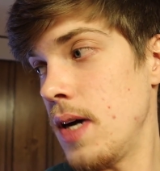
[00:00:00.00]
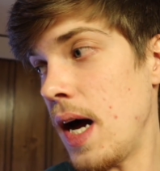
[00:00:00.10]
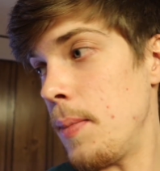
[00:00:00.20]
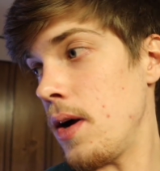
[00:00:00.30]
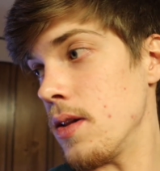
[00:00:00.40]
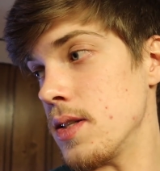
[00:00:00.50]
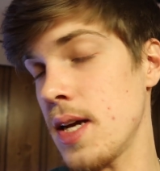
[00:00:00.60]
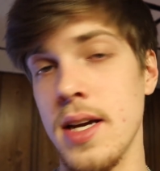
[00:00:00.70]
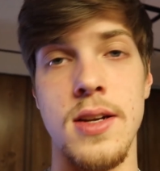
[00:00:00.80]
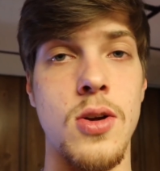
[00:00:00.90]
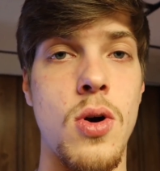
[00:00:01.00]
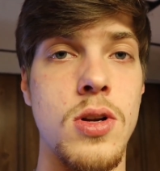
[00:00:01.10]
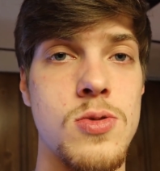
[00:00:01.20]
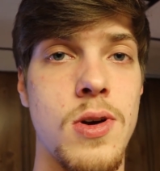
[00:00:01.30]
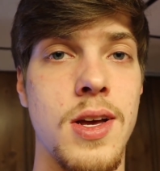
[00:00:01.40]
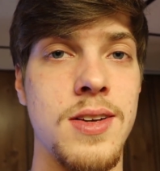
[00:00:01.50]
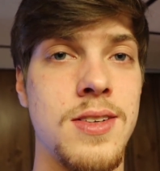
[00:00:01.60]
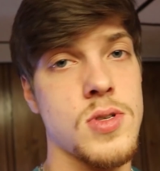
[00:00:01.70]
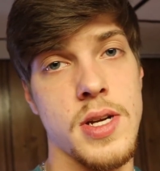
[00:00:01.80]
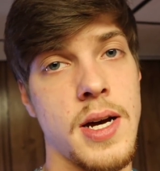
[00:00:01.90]
hop out of the tank and go on his way.
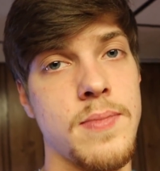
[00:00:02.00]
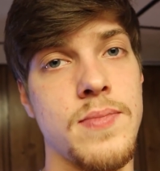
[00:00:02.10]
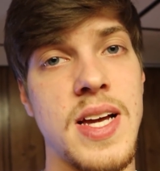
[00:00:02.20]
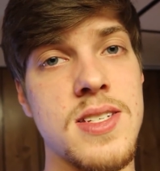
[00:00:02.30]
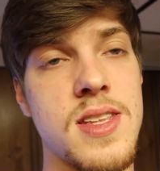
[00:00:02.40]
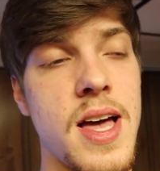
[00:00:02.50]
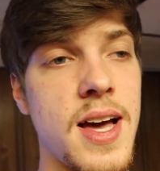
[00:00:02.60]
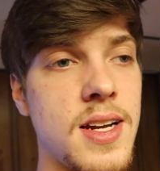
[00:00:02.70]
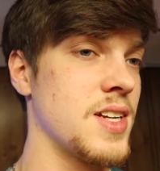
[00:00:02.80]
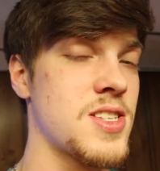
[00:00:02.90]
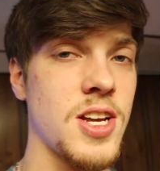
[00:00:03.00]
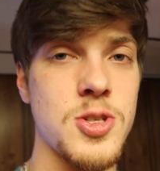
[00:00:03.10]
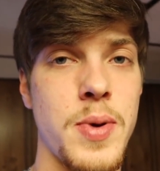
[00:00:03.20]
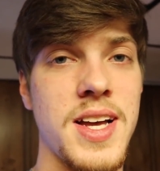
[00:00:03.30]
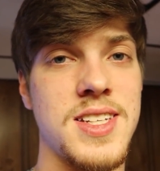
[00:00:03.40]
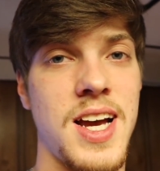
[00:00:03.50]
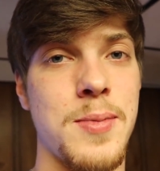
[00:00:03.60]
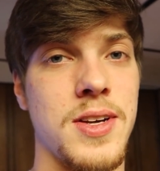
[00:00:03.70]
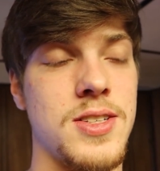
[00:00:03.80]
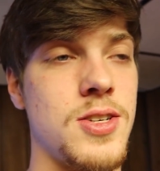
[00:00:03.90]
So yeah, that's that. It's such bad
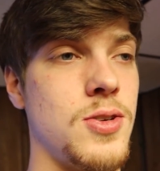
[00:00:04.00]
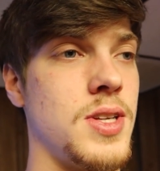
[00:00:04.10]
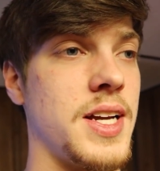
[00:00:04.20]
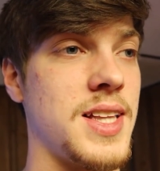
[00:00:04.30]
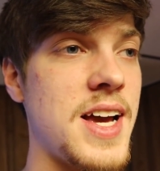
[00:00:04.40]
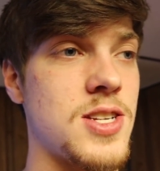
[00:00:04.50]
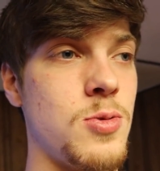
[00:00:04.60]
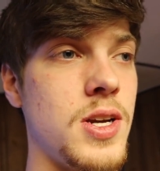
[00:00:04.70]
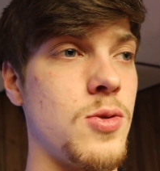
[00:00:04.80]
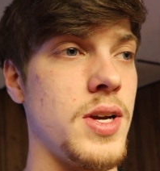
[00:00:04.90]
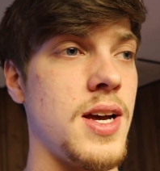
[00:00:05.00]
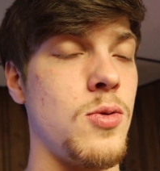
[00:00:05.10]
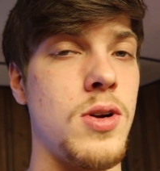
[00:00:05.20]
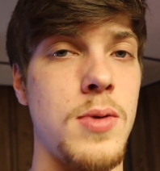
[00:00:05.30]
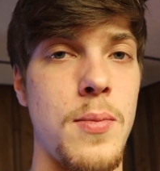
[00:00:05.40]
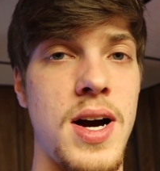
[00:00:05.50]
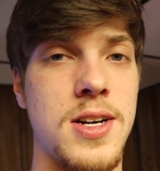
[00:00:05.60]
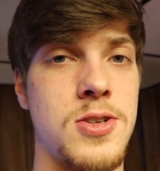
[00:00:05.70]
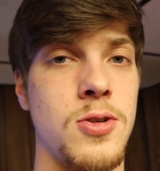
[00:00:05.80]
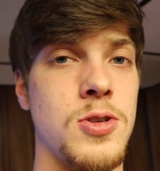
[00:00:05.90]
timing too. Last week we had one of my
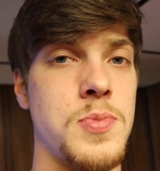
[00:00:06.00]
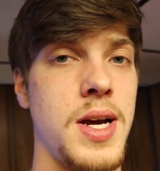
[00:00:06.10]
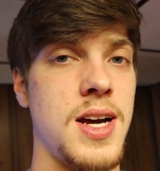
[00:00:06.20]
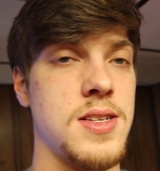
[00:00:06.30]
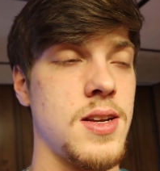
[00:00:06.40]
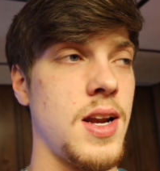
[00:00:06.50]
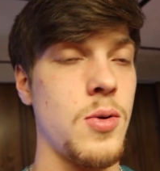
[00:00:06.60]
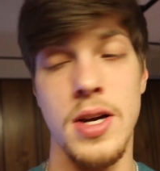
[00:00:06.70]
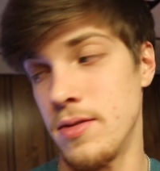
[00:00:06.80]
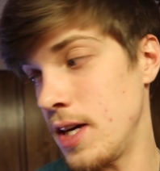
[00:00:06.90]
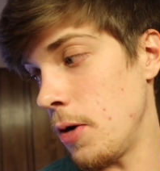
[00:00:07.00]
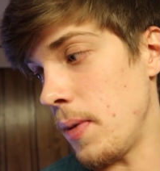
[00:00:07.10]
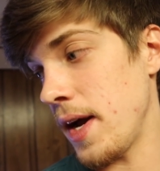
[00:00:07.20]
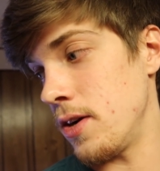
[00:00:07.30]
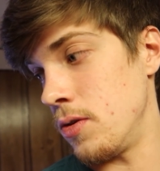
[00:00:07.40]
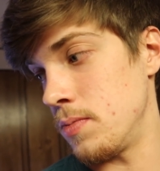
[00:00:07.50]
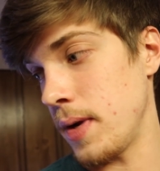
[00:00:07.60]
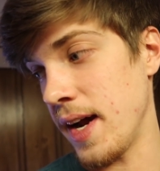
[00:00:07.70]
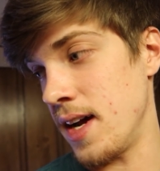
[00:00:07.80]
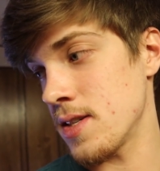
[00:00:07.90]
box turtles pass, and now we have the albino
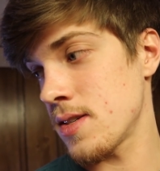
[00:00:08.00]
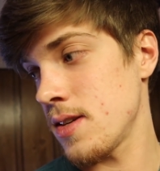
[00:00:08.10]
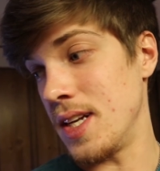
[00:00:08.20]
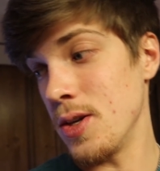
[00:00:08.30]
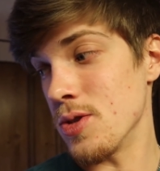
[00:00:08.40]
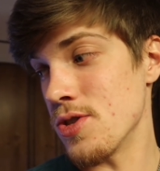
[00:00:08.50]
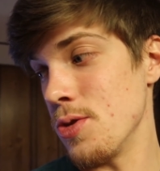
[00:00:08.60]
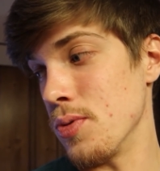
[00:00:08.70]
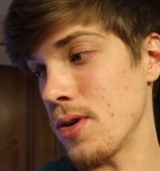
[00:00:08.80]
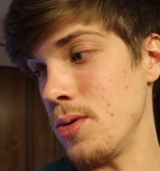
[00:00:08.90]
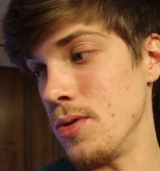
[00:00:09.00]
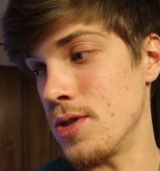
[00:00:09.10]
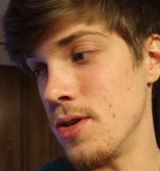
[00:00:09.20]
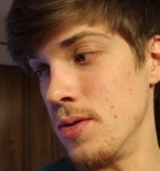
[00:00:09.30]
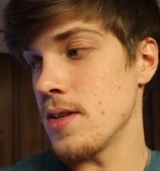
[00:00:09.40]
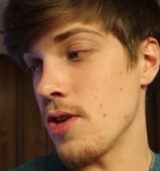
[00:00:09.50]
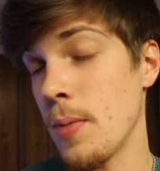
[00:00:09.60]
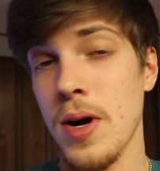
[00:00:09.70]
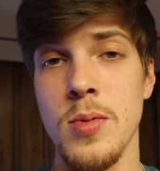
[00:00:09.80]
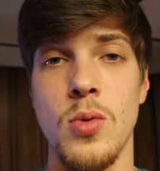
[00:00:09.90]
pass, and he was super cool too. So I
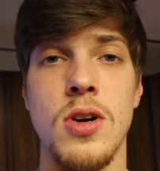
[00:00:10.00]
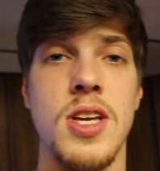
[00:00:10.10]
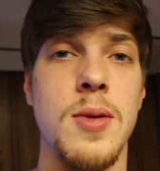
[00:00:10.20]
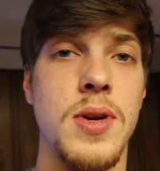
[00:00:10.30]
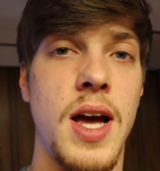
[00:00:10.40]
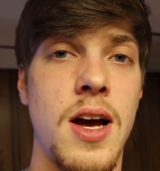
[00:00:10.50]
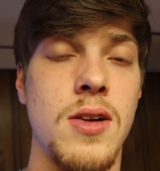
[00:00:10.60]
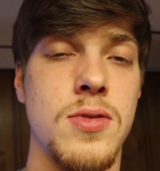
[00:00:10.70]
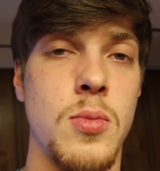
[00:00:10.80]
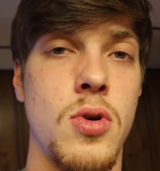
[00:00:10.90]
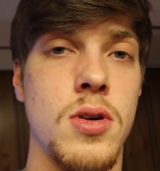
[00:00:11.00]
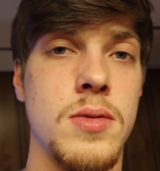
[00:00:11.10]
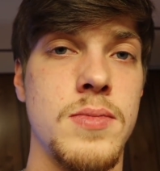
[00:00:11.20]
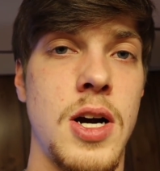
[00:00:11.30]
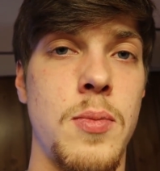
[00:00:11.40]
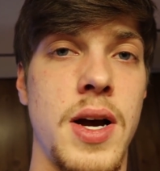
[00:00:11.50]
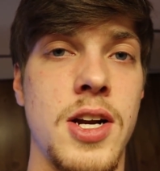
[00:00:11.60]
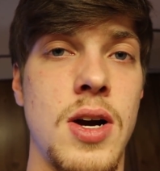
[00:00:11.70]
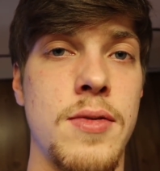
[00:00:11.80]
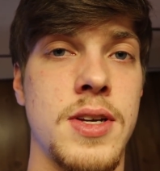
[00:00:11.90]
probably will keep an eye out for more
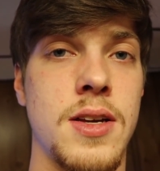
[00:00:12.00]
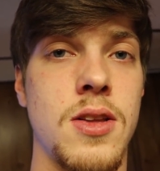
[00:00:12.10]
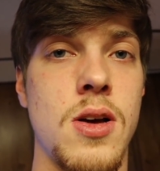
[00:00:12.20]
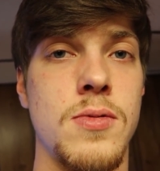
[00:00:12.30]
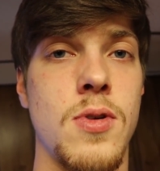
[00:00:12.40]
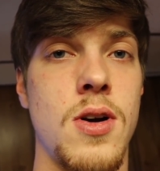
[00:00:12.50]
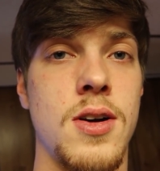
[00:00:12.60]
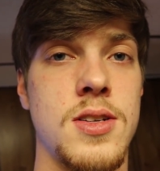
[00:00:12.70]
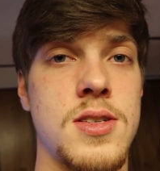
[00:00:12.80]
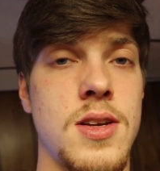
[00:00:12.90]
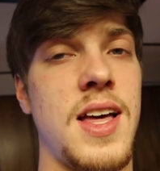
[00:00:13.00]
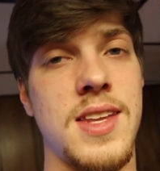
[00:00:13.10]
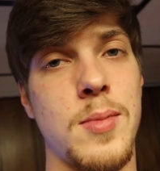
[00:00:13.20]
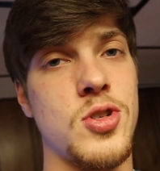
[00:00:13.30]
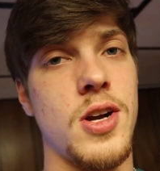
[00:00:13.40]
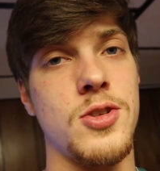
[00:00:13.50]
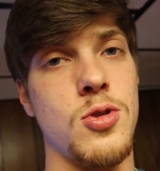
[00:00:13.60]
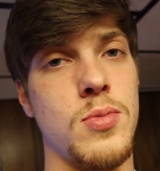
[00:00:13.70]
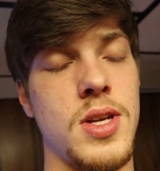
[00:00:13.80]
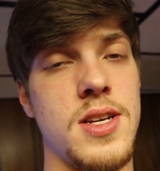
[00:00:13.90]
albino African clawed frogs. Not that I'm trying to
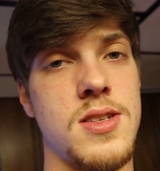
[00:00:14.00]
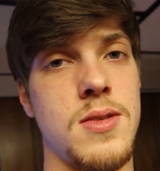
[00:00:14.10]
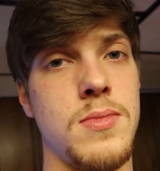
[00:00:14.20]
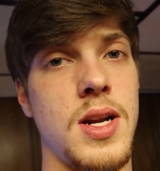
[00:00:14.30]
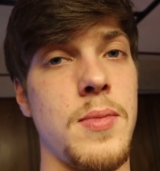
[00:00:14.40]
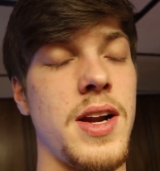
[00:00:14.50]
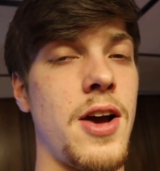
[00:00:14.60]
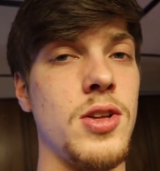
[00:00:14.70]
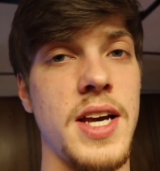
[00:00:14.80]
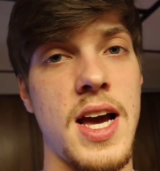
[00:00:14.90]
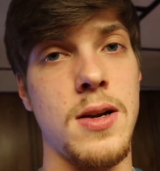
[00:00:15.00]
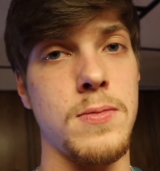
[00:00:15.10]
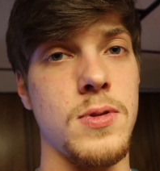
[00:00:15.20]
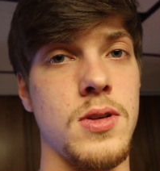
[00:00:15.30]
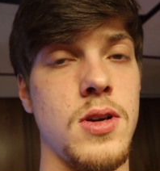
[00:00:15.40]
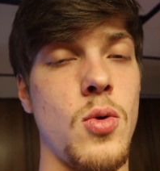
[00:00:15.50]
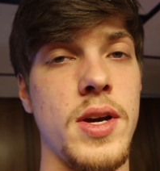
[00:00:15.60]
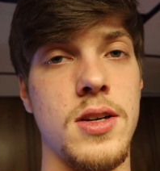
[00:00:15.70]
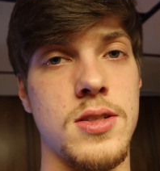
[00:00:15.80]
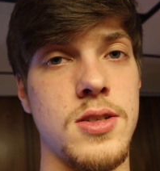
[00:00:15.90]
replace him, but I mean, I only had him for a
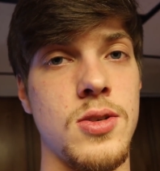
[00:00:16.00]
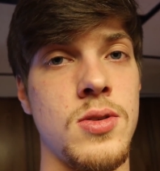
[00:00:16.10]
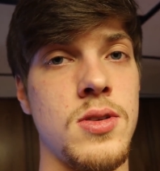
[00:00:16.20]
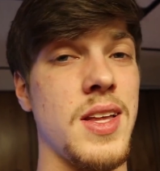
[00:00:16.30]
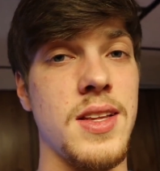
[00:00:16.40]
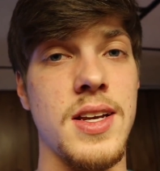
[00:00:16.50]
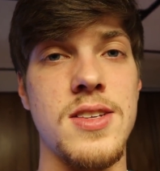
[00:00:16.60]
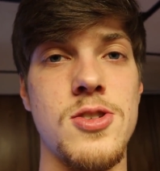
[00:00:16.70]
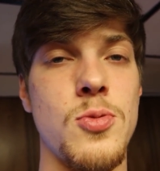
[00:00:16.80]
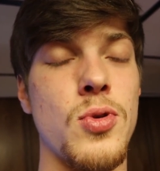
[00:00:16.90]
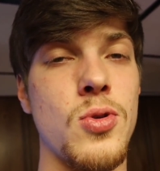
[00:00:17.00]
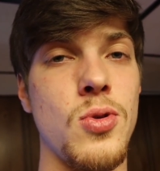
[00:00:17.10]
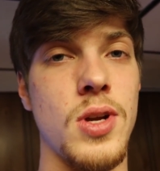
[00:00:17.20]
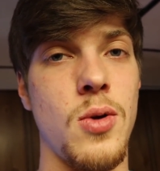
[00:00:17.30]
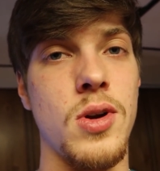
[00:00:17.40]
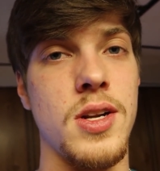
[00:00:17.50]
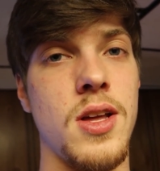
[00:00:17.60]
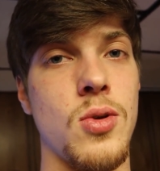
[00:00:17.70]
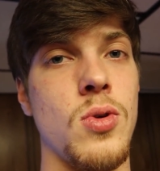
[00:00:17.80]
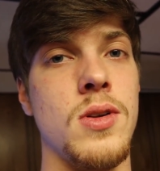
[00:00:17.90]
week or two, and he's super cool and I want
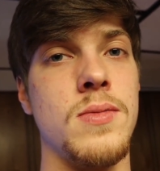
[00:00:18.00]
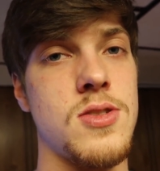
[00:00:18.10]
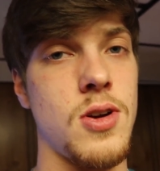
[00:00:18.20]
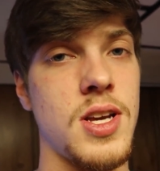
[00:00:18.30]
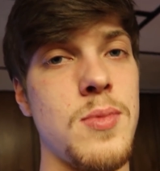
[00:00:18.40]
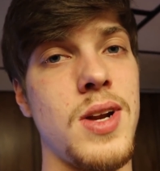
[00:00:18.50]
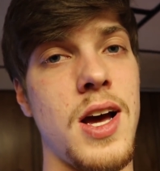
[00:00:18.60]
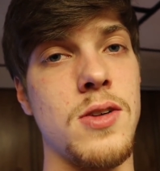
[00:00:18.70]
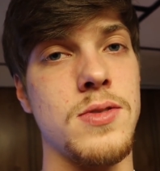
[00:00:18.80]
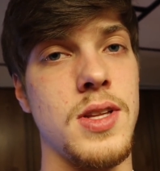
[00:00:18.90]
another one. So I'll keep an eye out for